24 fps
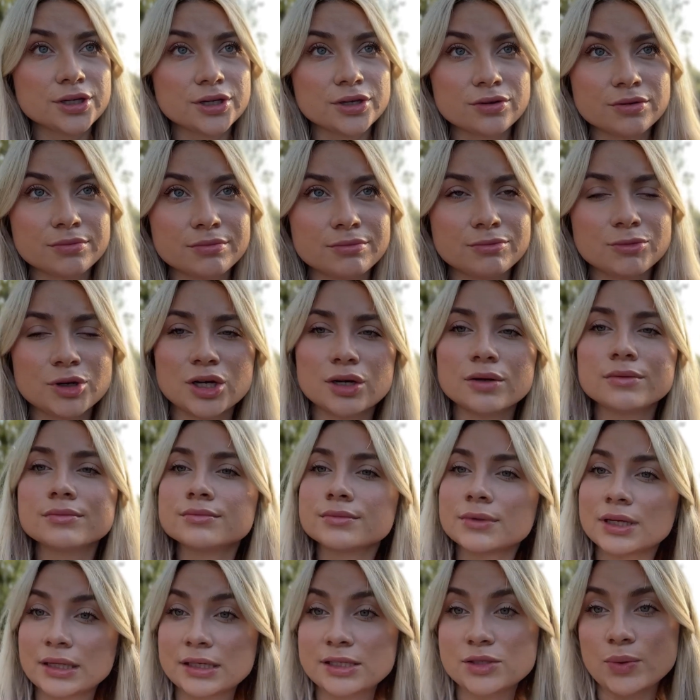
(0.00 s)
you'll, well,
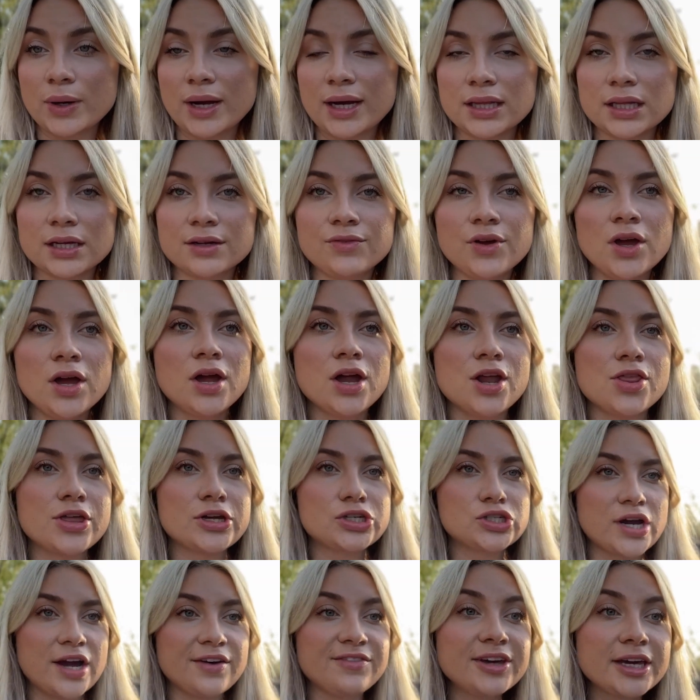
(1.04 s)
at least where I live, the
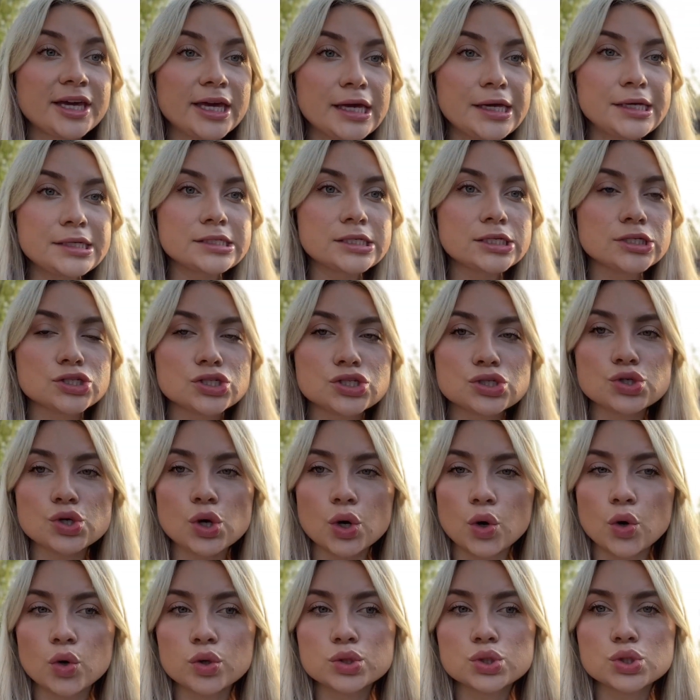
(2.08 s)
traffic is
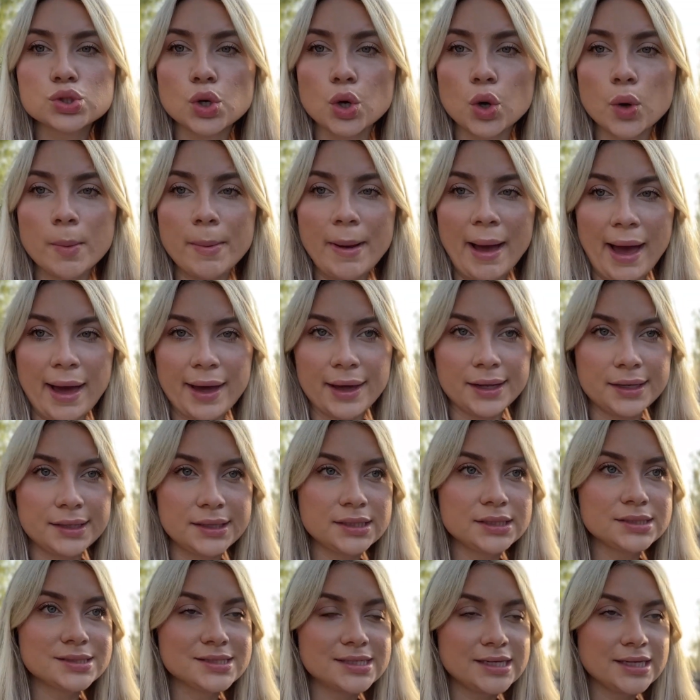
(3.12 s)
so bad
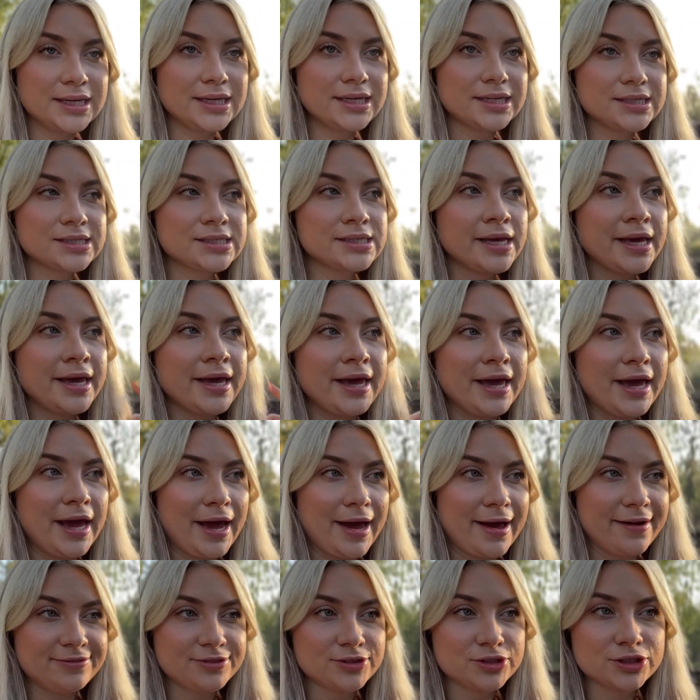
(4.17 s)
these days
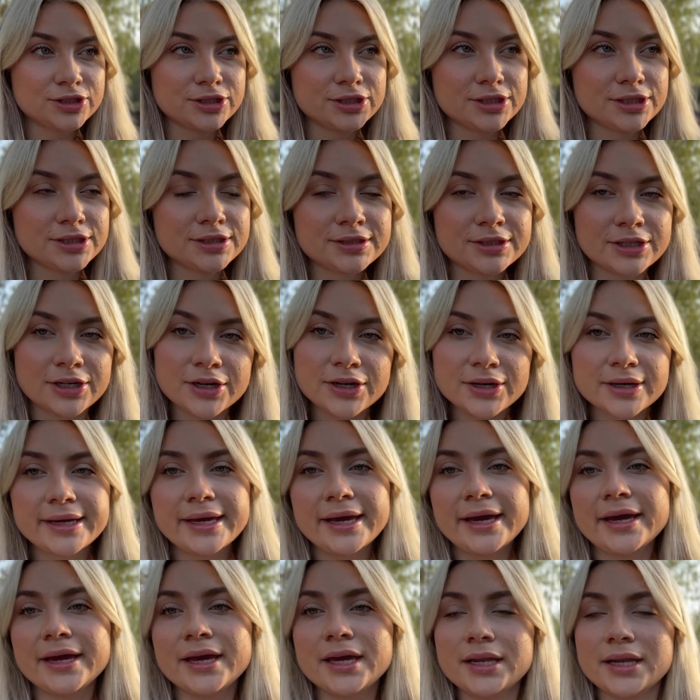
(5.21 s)
after the
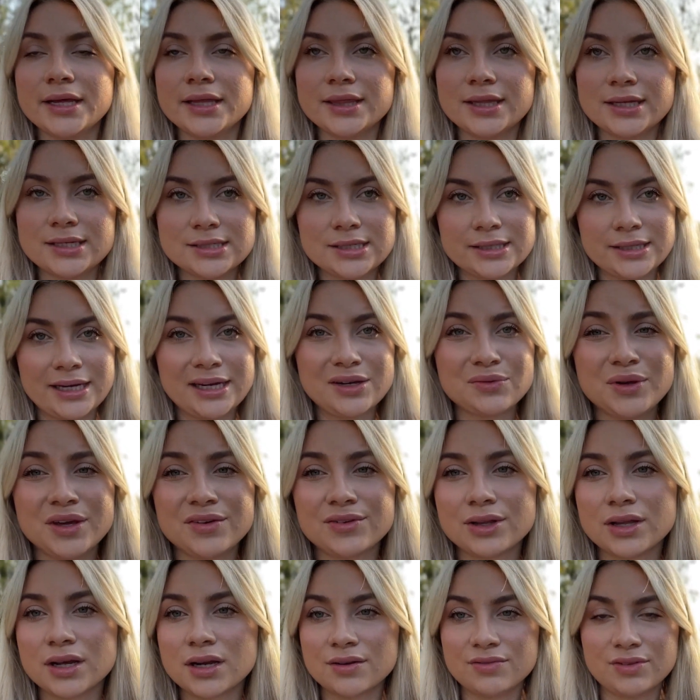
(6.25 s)
hurricane and things like that. And we had a
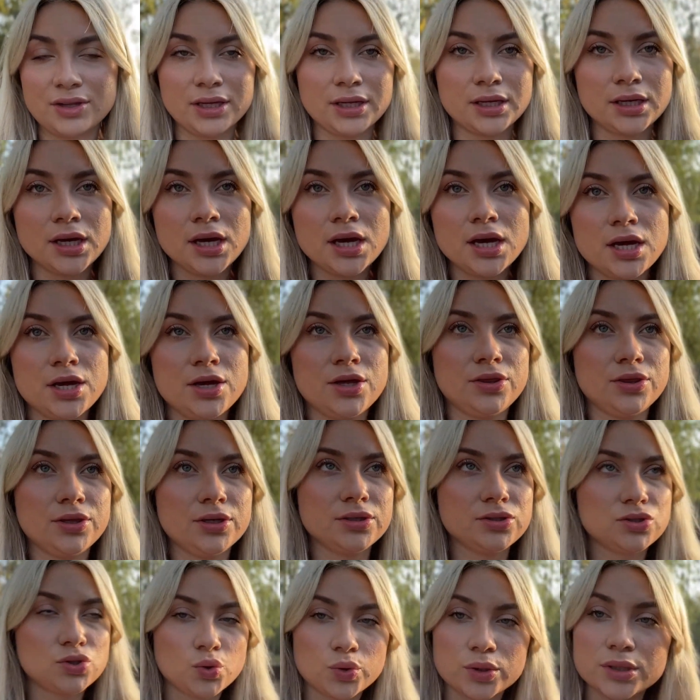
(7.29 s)
lot of like the
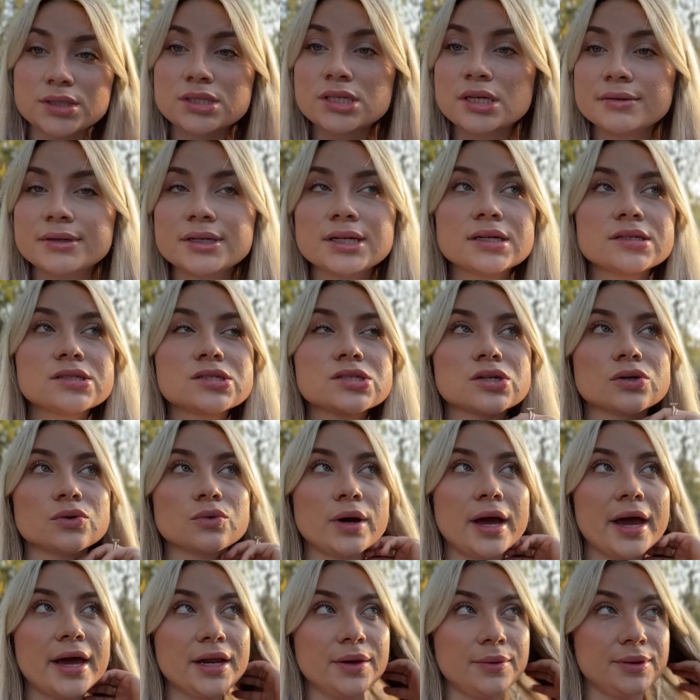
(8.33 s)
tourists coming down. So
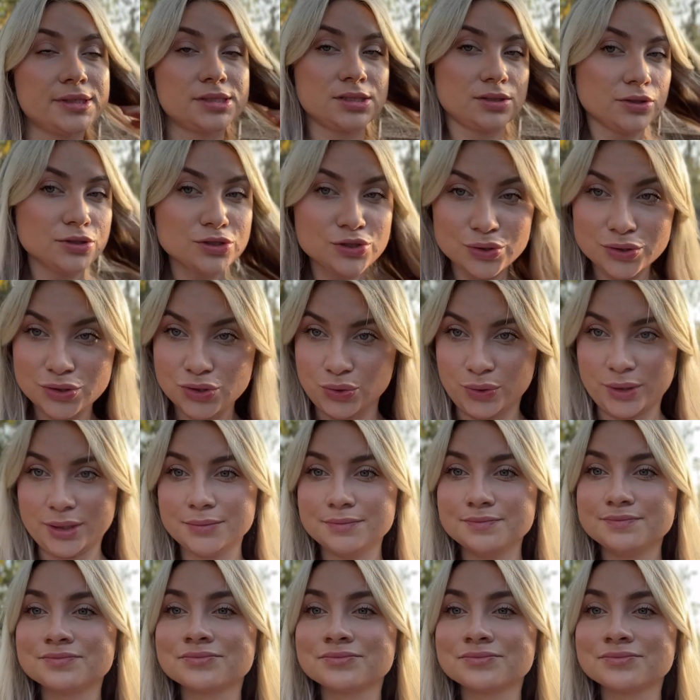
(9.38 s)
anyways, long story short,